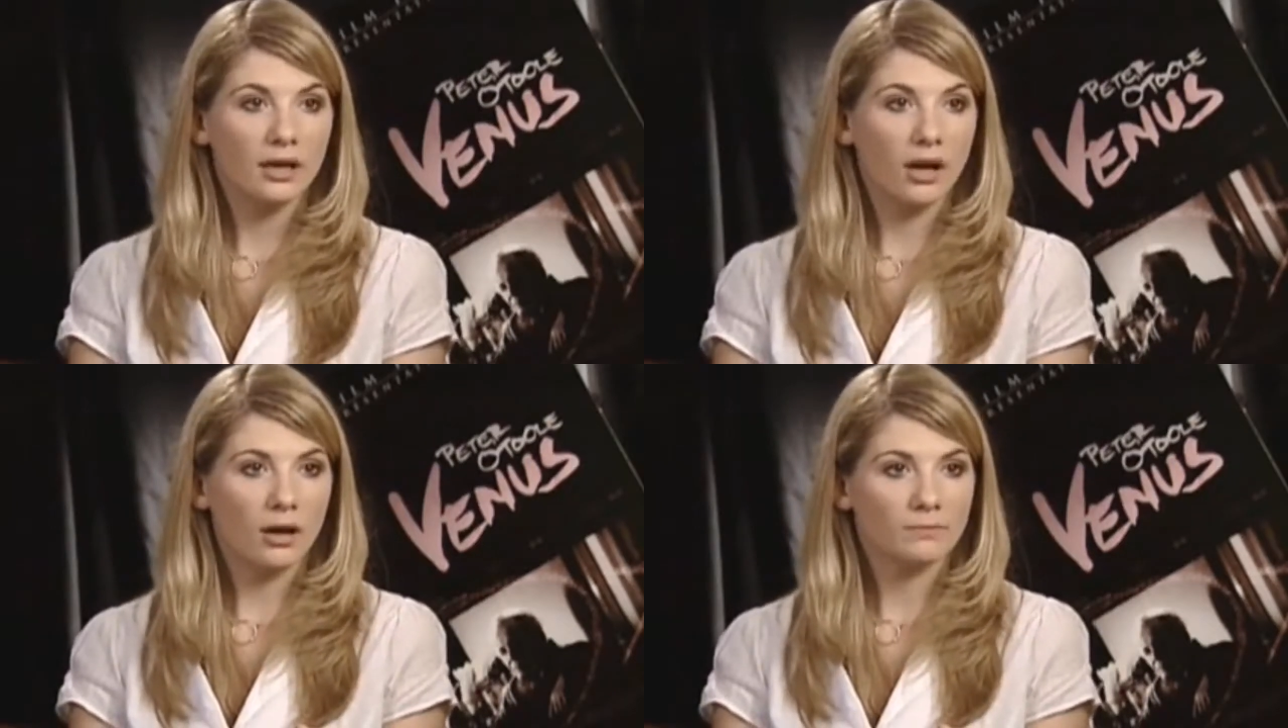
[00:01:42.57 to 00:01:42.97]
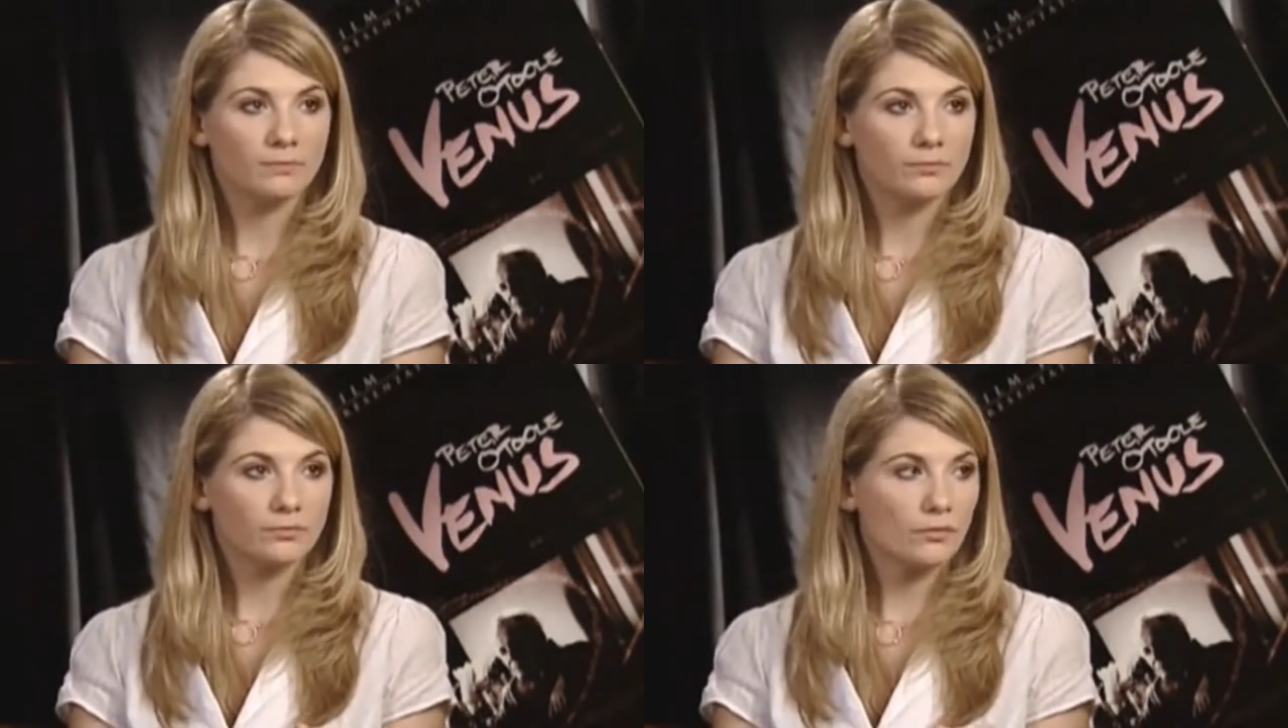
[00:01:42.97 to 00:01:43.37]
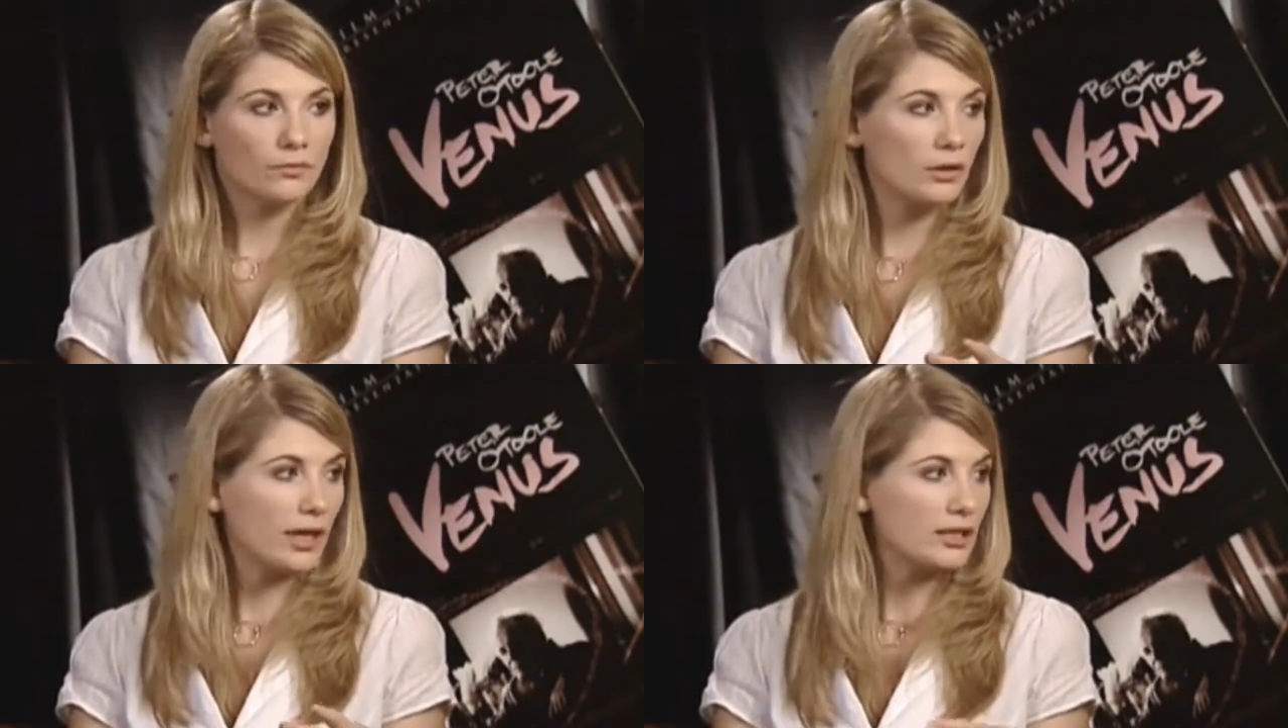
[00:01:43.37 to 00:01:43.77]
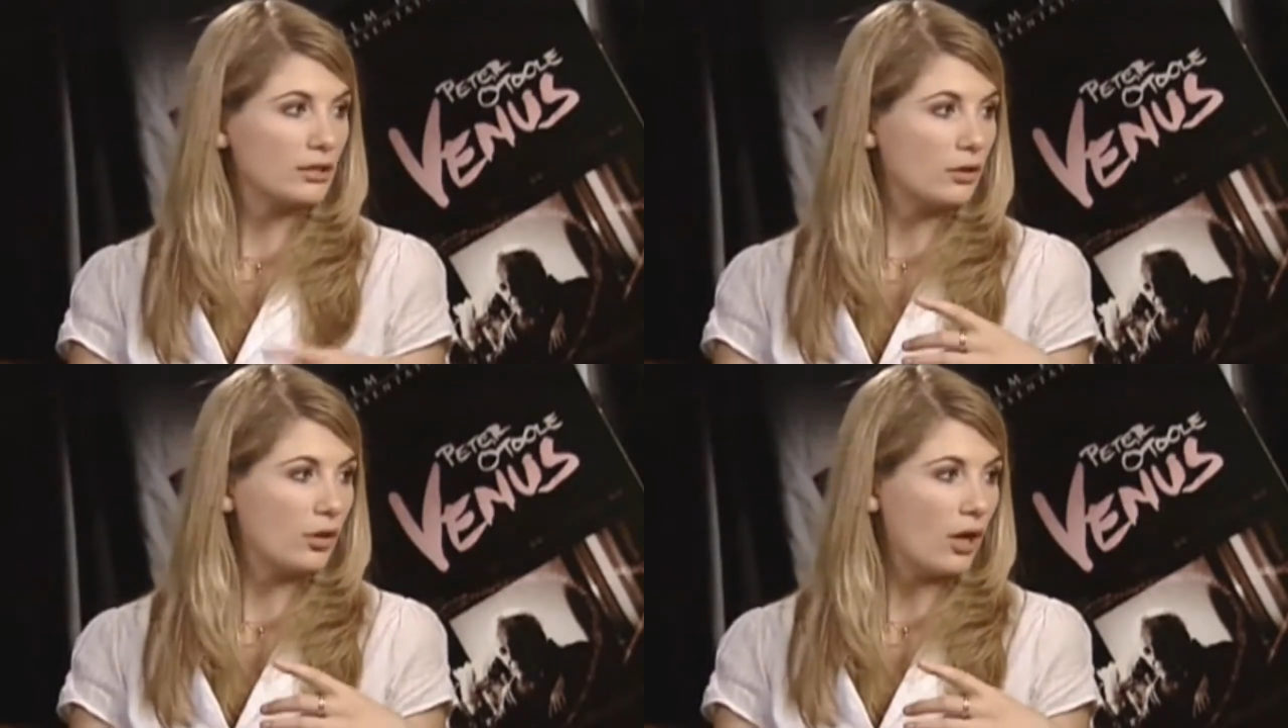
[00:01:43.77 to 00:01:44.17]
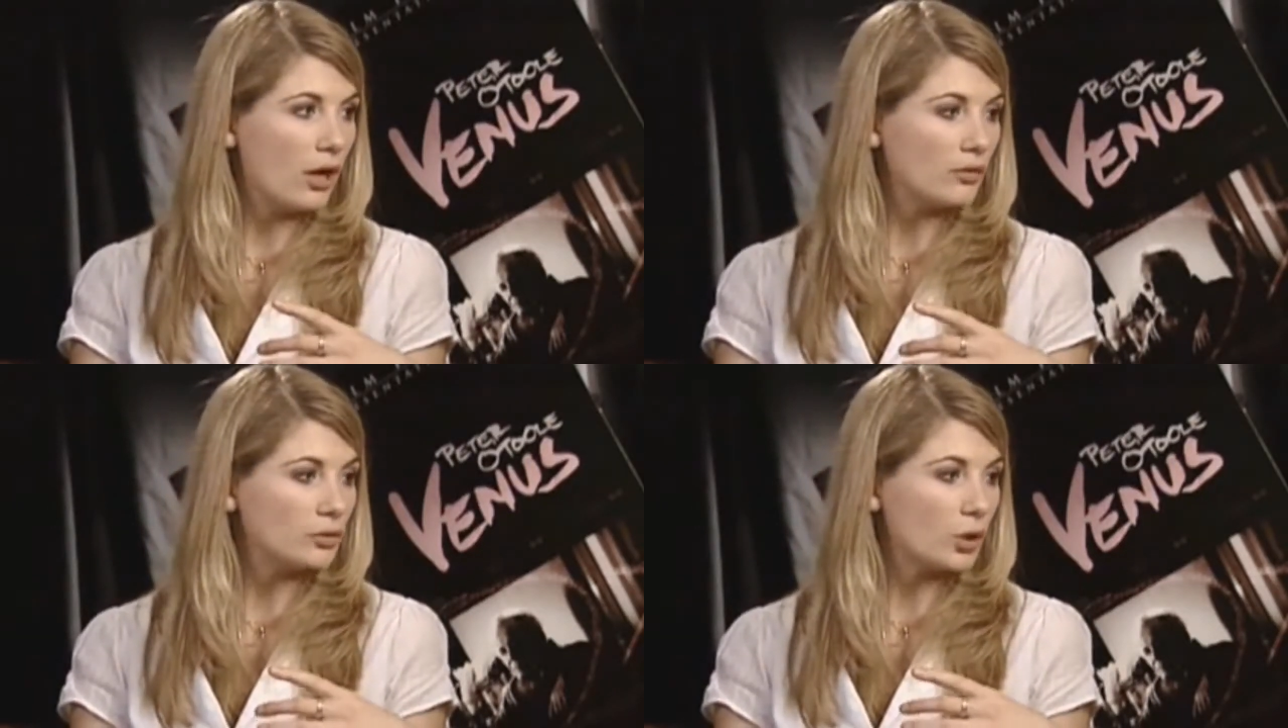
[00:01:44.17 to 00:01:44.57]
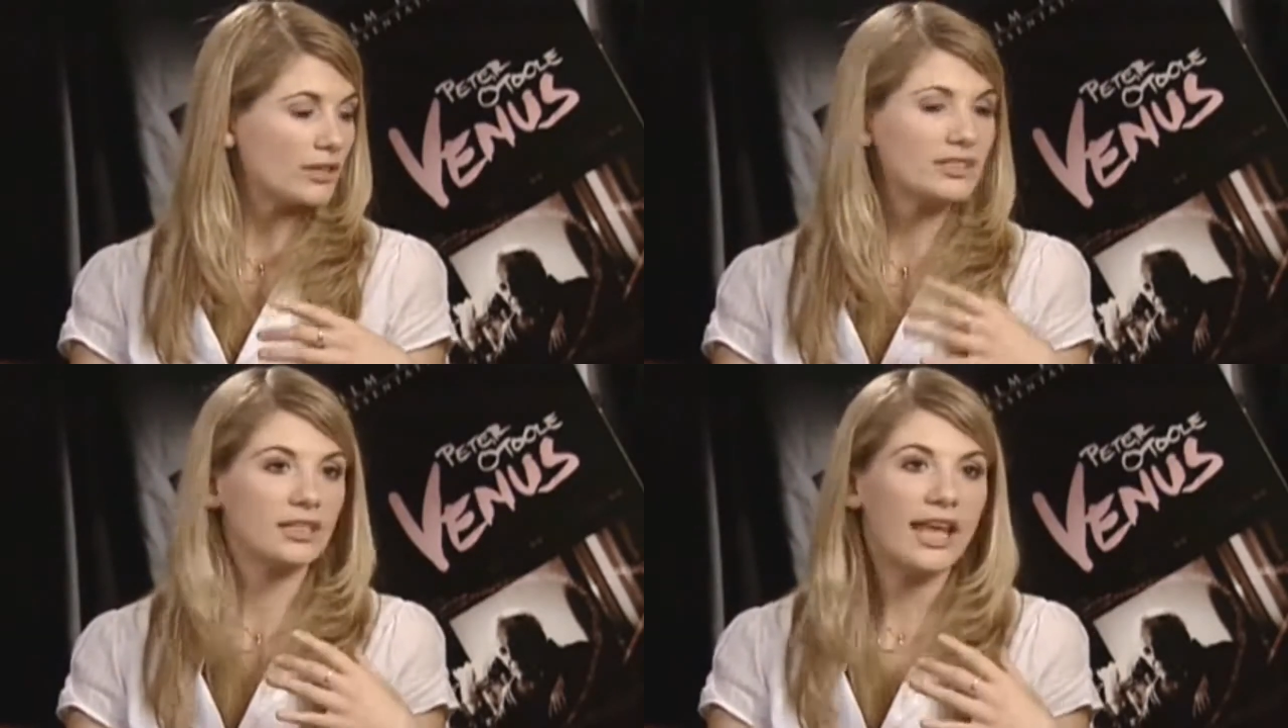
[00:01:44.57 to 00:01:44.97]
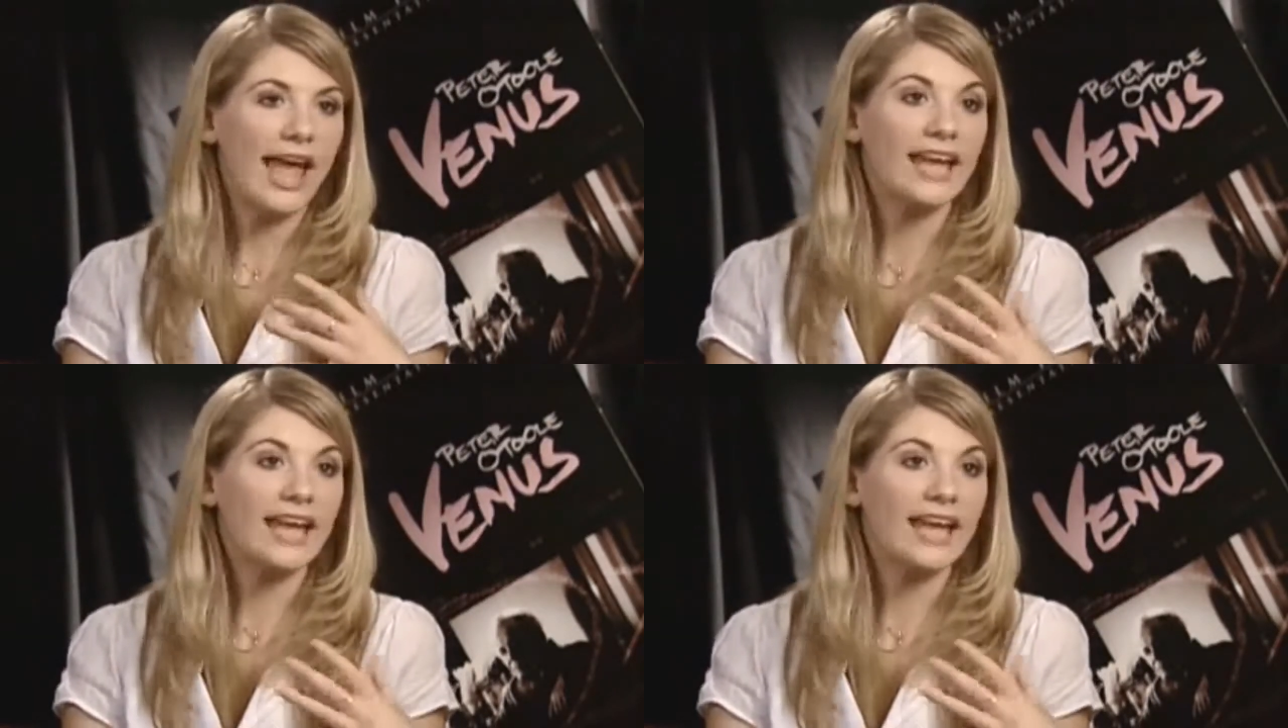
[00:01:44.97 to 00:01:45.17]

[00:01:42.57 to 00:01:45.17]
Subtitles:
trying to